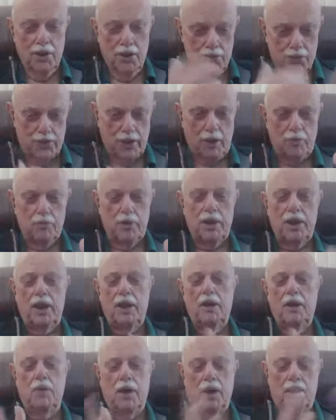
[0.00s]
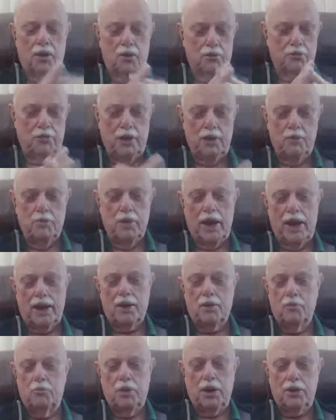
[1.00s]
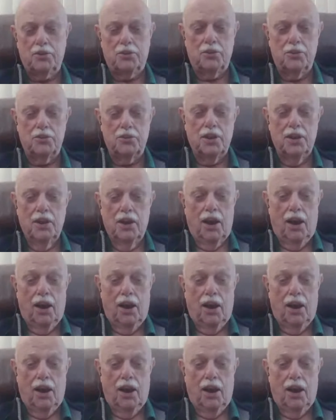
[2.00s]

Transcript: send me email or feedback and pictures